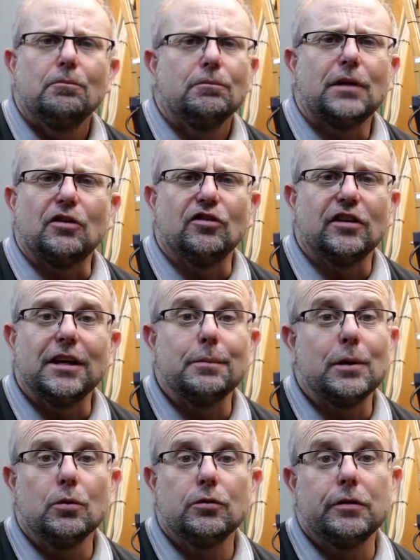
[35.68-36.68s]
Doesn't seem to be
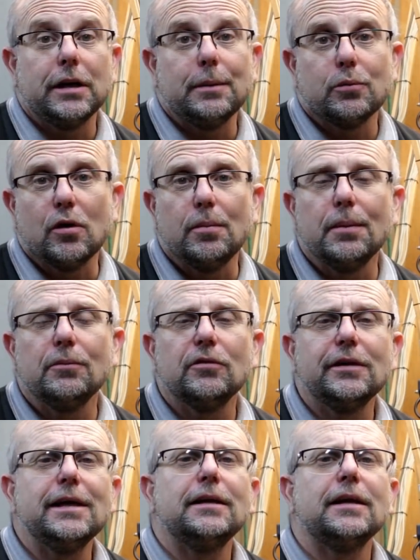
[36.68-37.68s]
causing any problems,
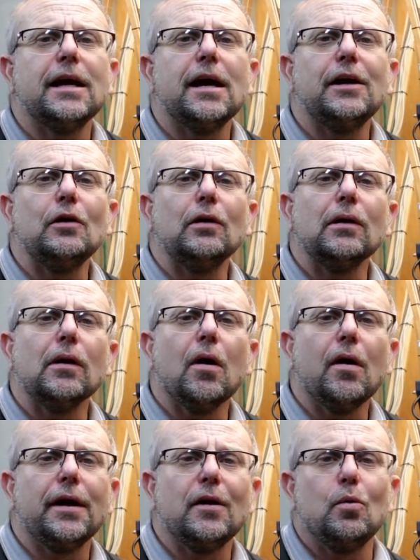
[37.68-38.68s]
and yet now you're
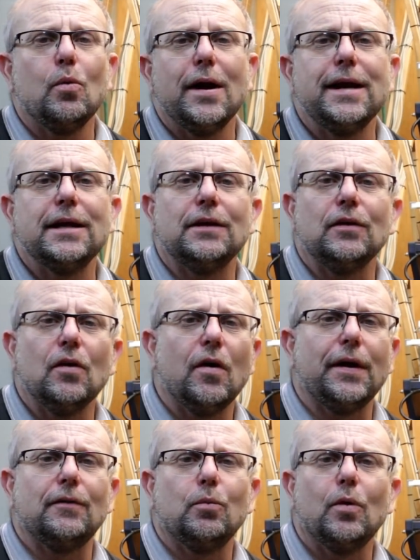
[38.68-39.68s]
lying awake at
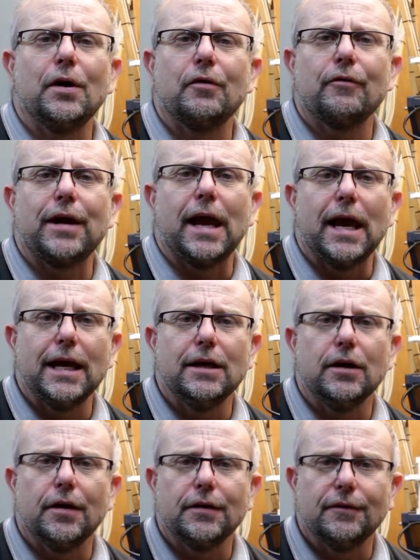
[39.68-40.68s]
night wondering how you're
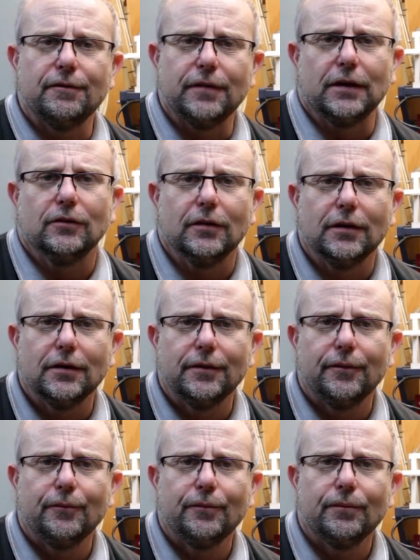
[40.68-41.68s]
going to fix it.
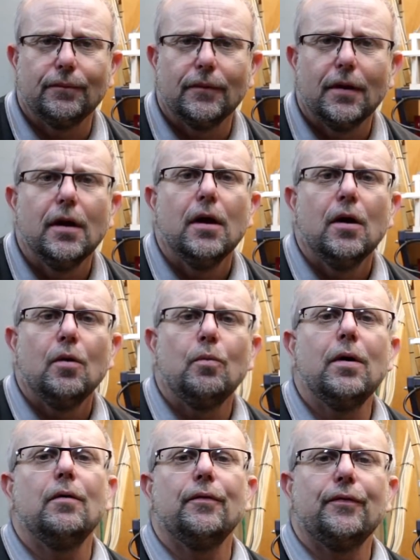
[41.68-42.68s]

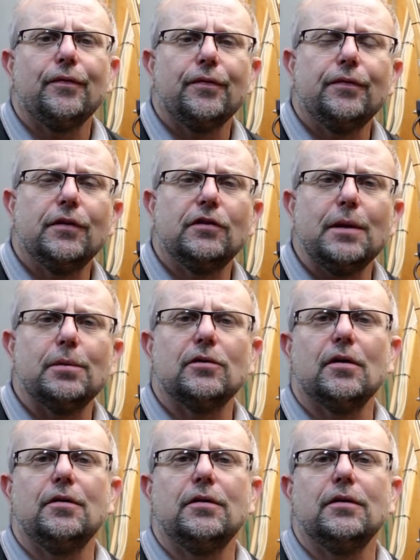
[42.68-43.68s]
Well, this
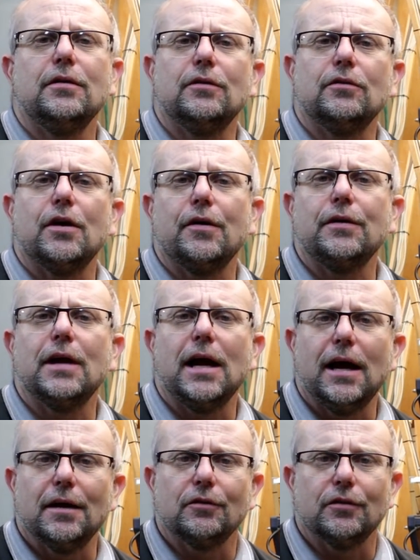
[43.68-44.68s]
episode is going to
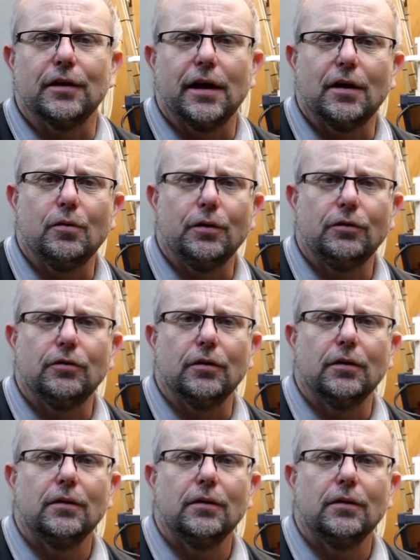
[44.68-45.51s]
answer that question.